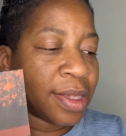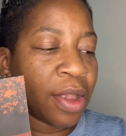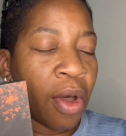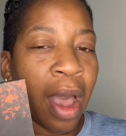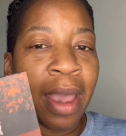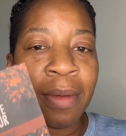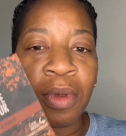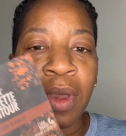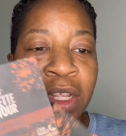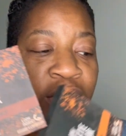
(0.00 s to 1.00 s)
So I am
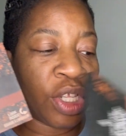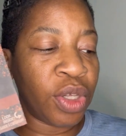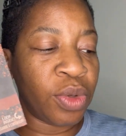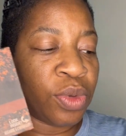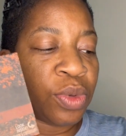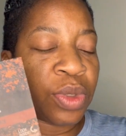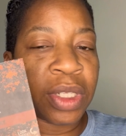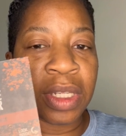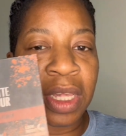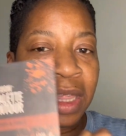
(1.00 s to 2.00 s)
going to use
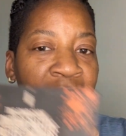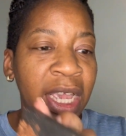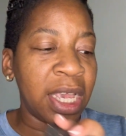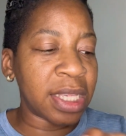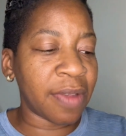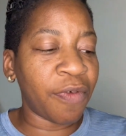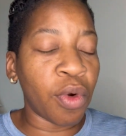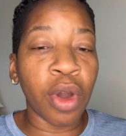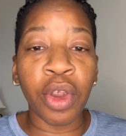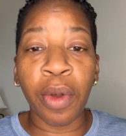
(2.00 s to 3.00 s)
these
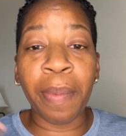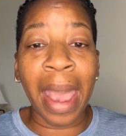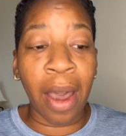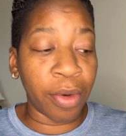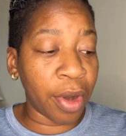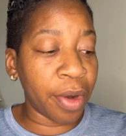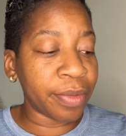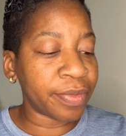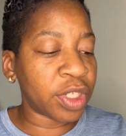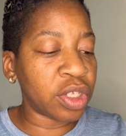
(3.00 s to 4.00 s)
for your powder.
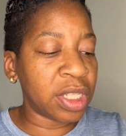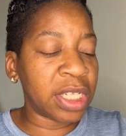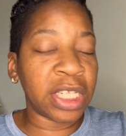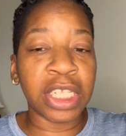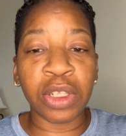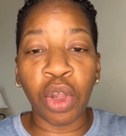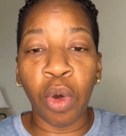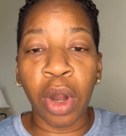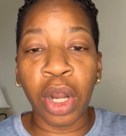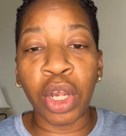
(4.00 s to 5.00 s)
So this is
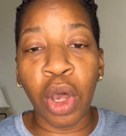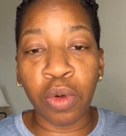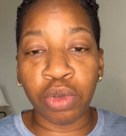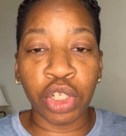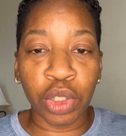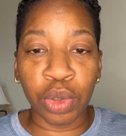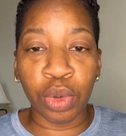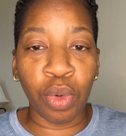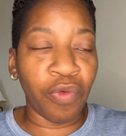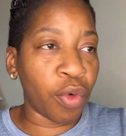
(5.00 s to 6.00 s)
your
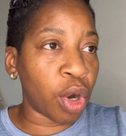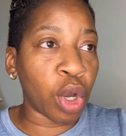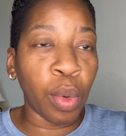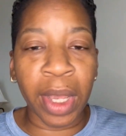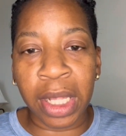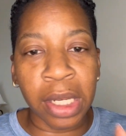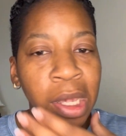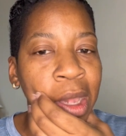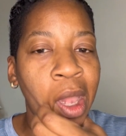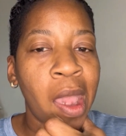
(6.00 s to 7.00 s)
go-to for a quick look.
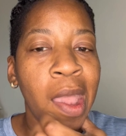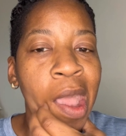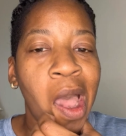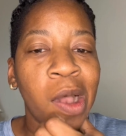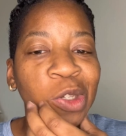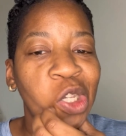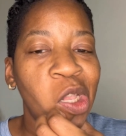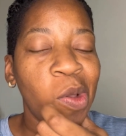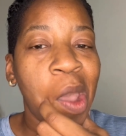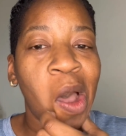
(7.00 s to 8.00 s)
I'll show
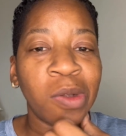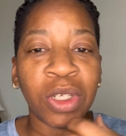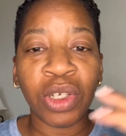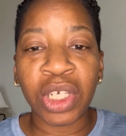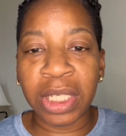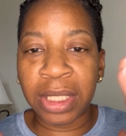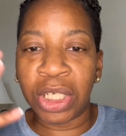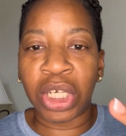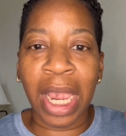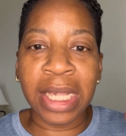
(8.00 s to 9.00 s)
you how to just
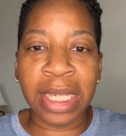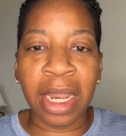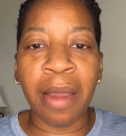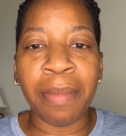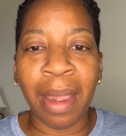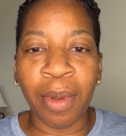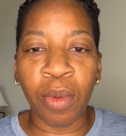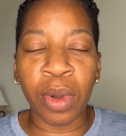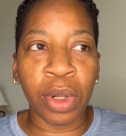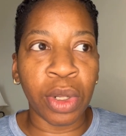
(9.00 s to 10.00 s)
jazz it up, maybe
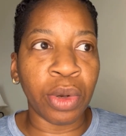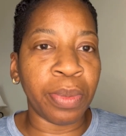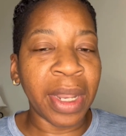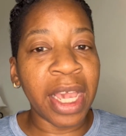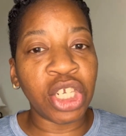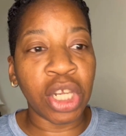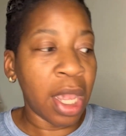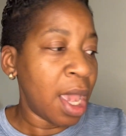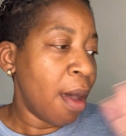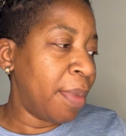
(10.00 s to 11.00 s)
with a little blush.
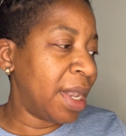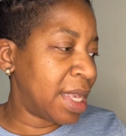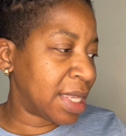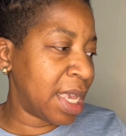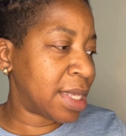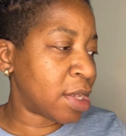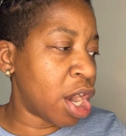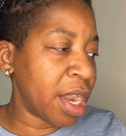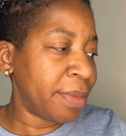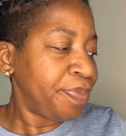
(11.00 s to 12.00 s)
But let's get
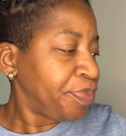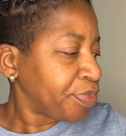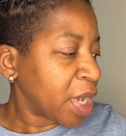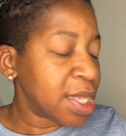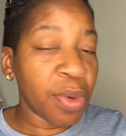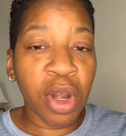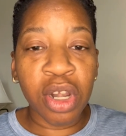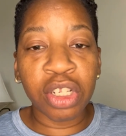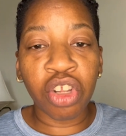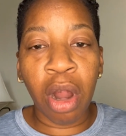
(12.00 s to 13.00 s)
started. So we're going
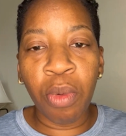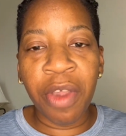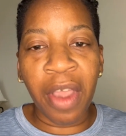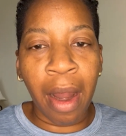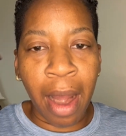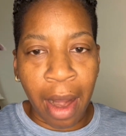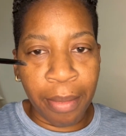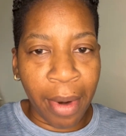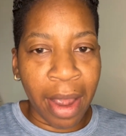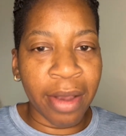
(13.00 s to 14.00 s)
to start with our
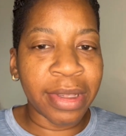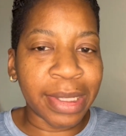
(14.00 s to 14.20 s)
eyebrows.